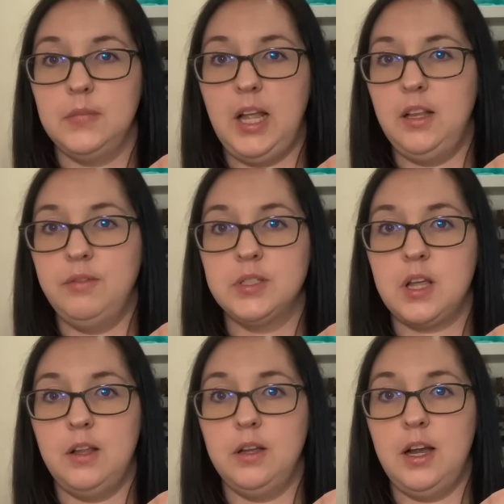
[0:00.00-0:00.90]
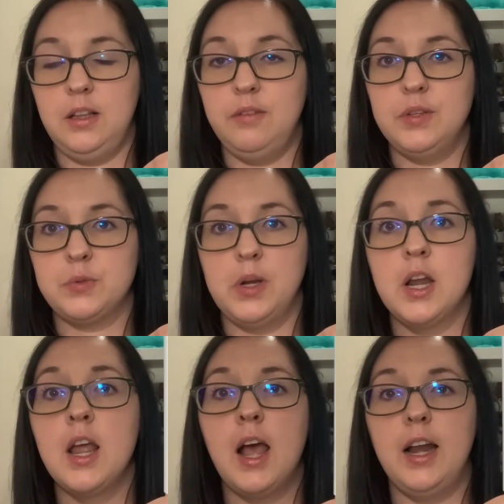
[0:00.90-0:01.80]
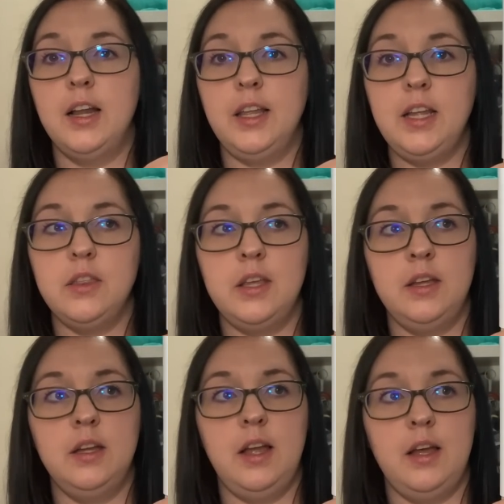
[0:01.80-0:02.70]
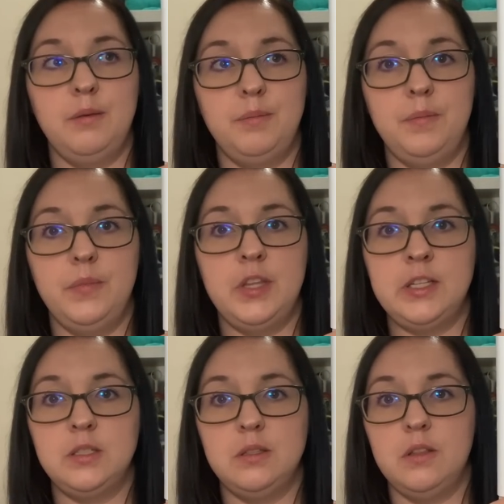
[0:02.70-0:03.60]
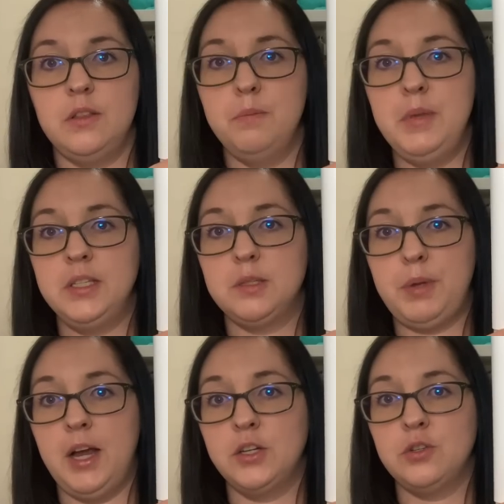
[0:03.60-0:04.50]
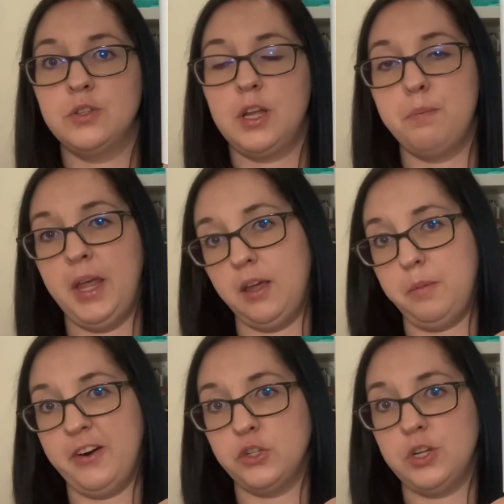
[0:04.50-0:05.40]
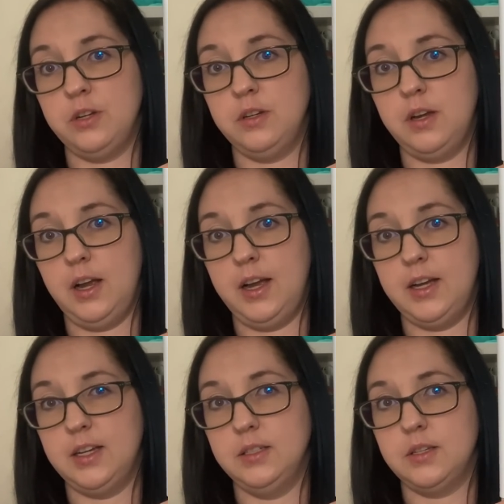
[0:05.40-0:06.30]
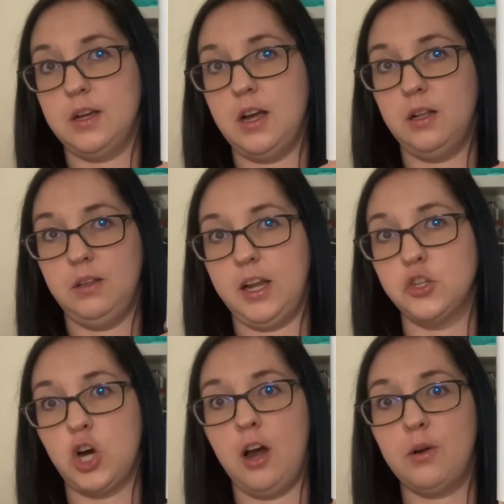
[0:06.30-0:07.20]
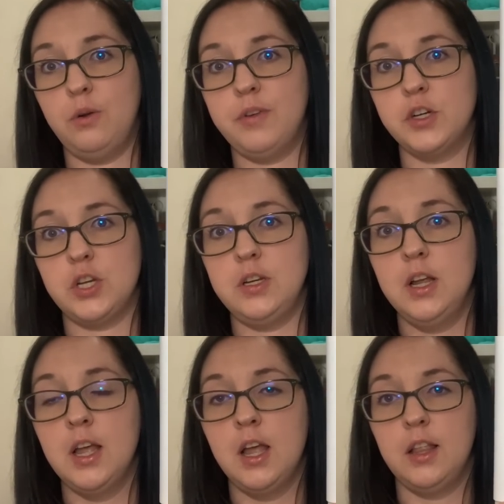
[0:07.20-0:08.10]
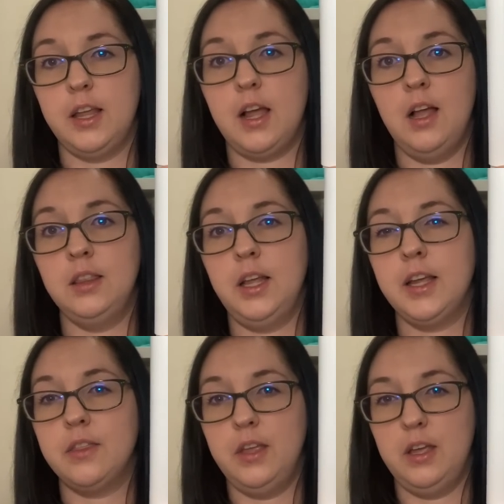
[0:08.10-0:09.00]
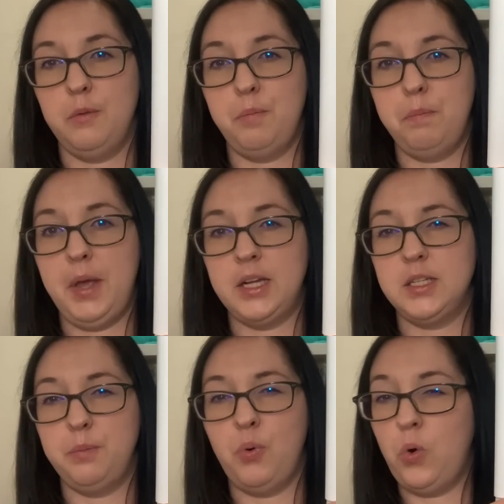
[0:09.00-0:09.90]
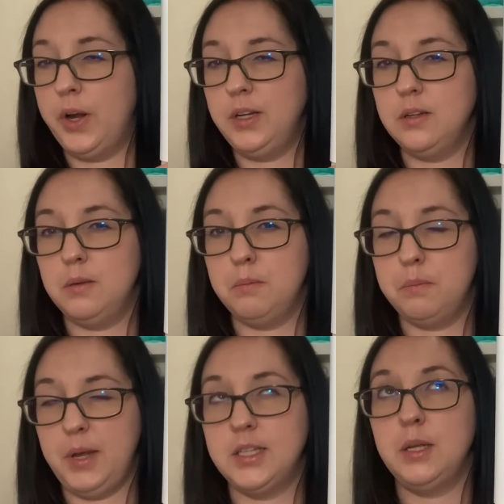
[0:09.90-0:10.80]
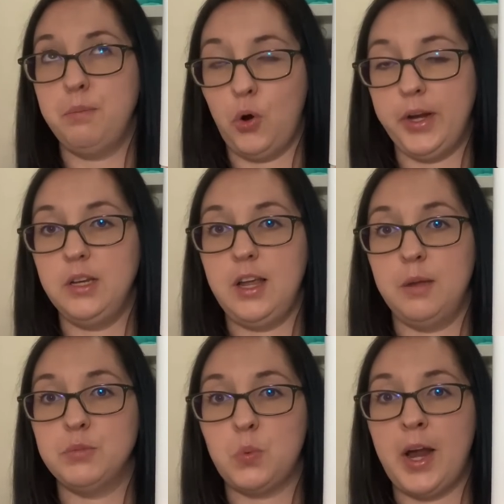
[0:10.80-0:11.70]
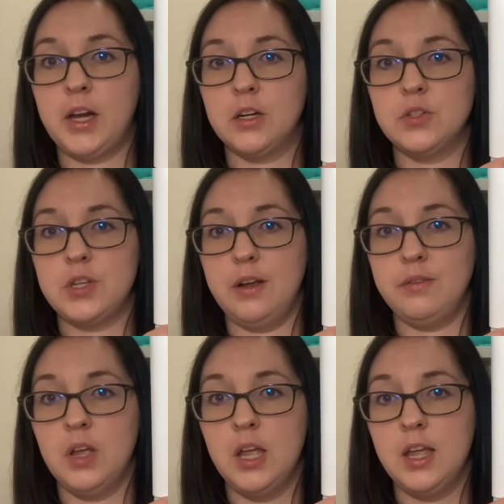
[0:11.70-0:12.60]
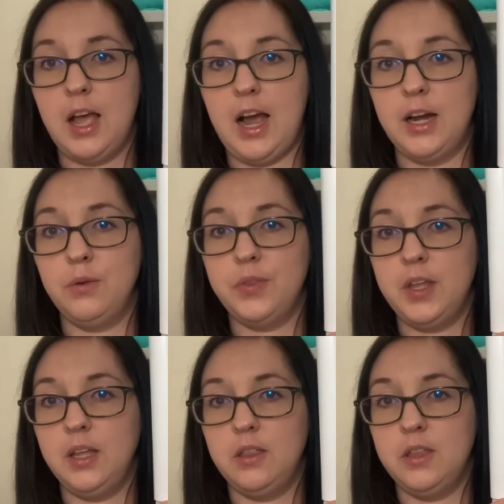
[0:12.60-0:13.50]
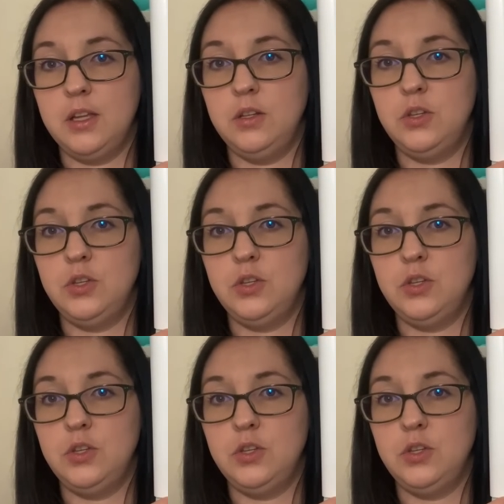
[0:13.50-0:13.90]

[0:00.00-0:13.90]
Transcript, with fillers: I love this color. I love this one. And I like the um this the Mint Splash. There's like a pink version and uh, like a charcoal version. Like unlike the Petit Point Petit Point um Zweigart stuff, I don't think the